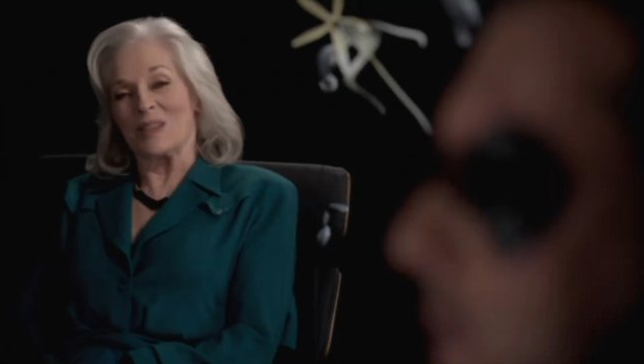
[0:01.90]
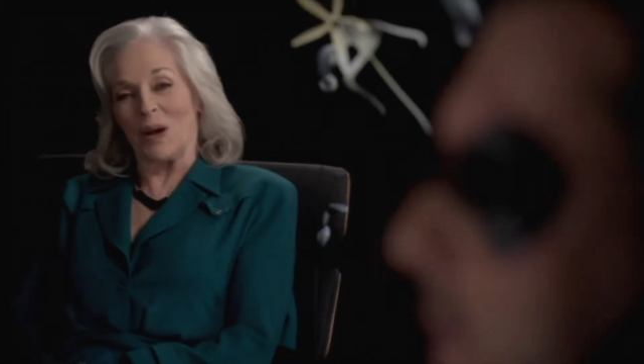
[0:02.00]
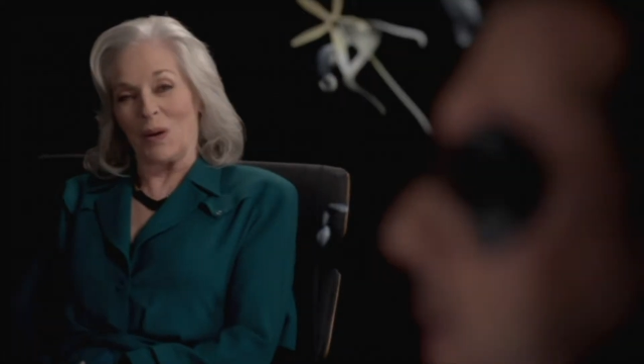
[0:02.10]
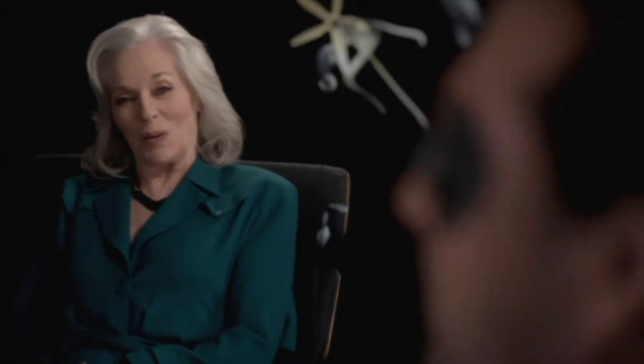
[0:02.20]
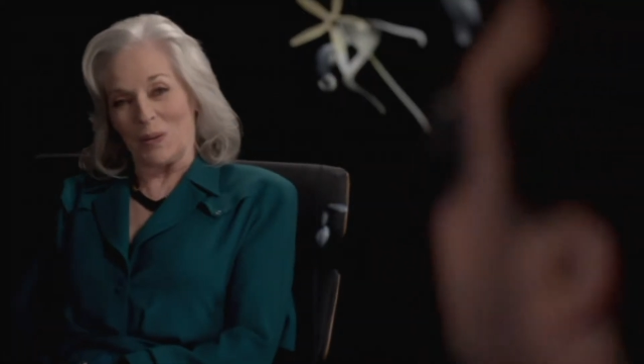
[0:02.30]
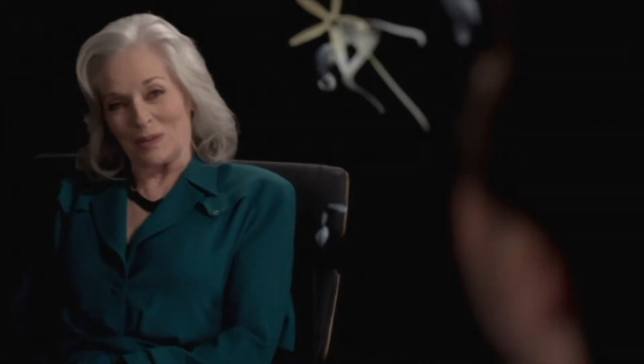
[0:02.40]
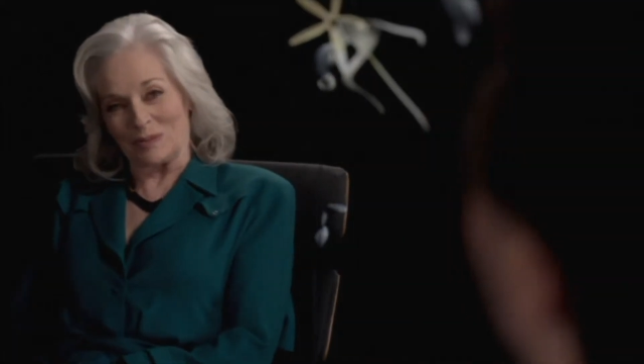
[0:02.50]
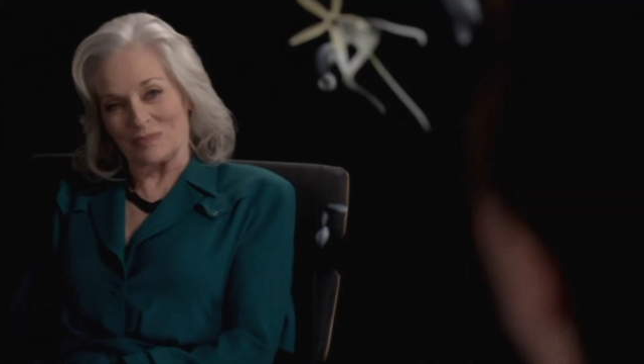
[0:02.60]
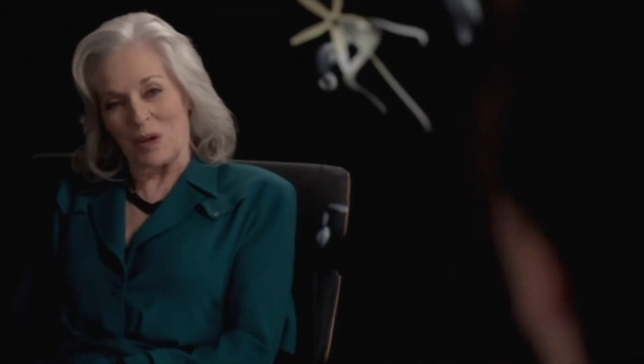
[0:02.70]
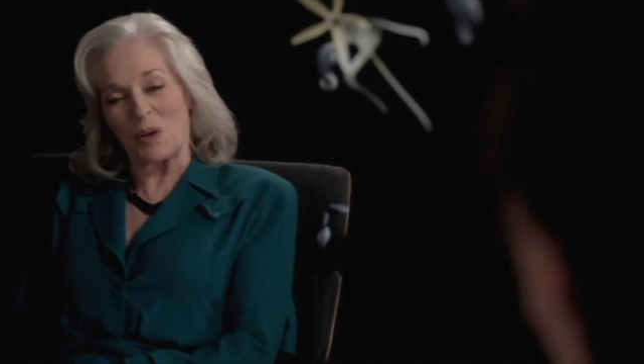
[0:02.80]
So,
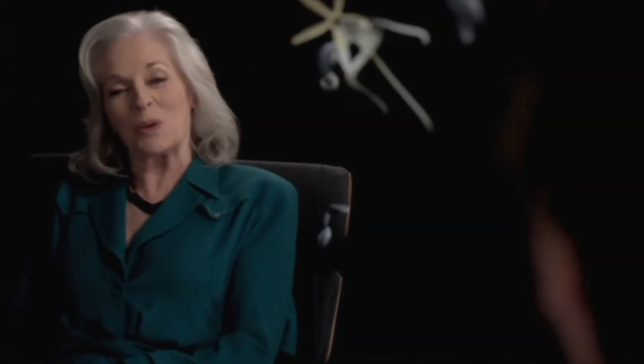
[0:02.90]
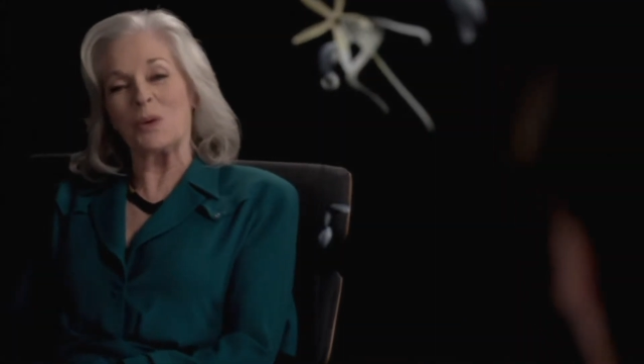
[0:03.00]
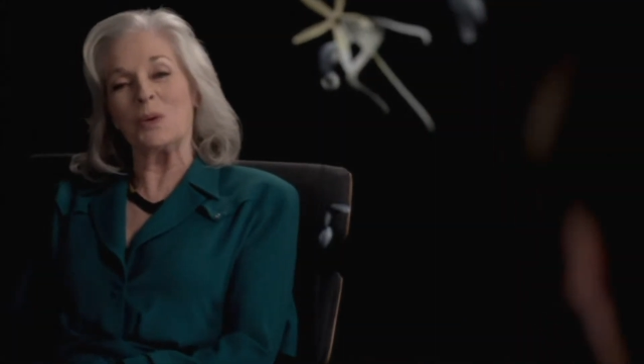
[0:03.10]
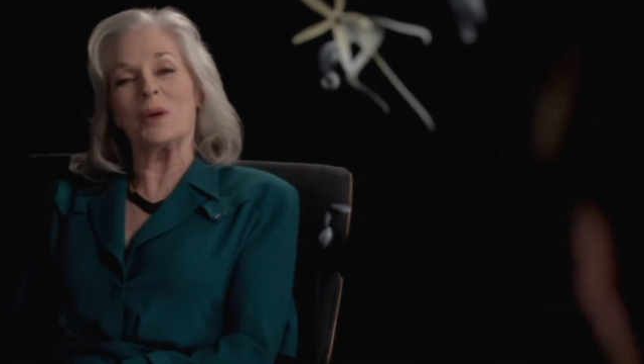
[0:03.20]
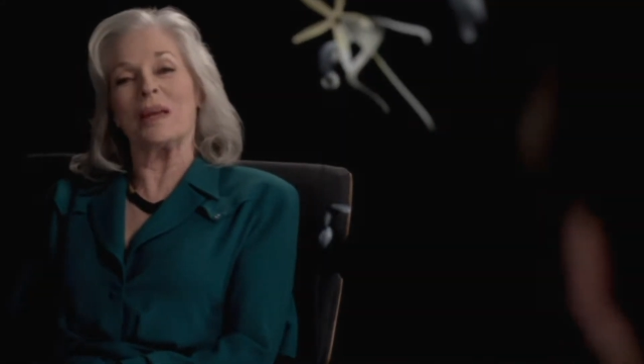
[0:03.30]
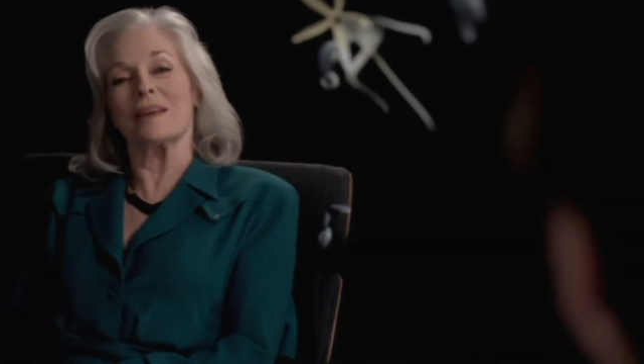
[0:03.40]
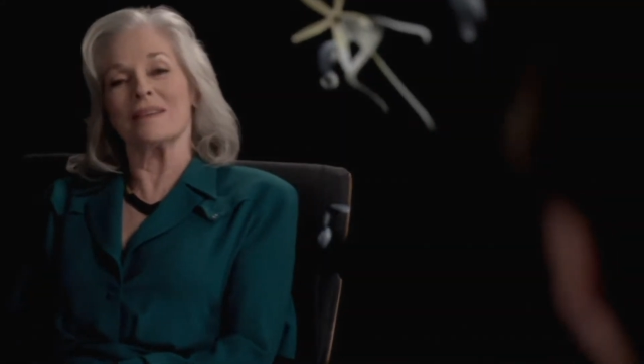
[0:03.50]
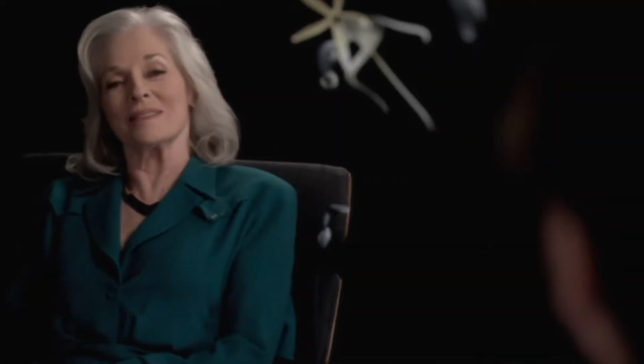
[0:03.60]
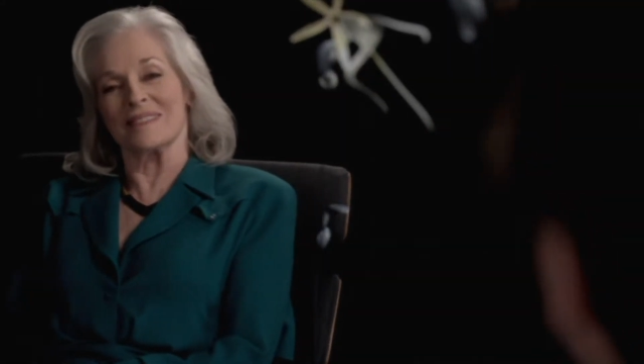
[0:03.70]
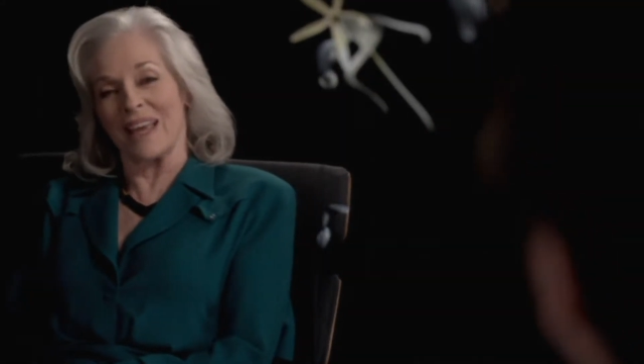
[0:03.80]
who
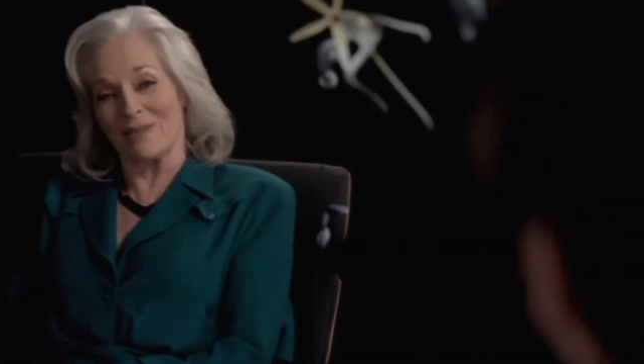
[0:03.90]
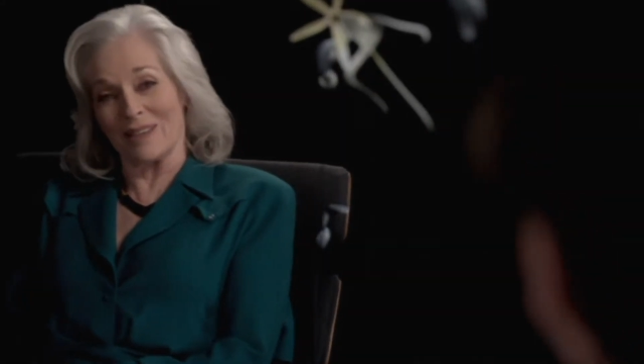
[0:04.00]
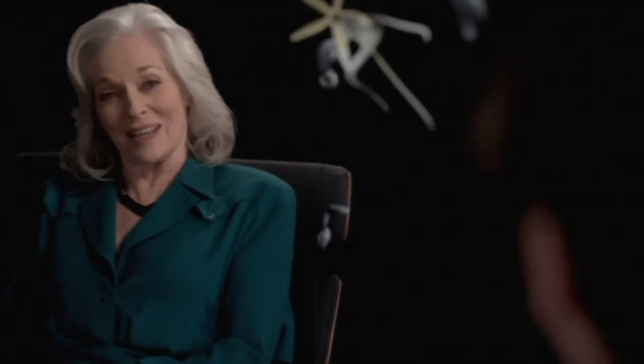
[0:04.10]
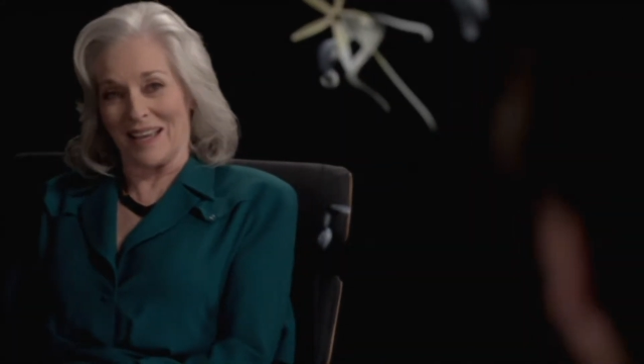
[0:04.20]
is David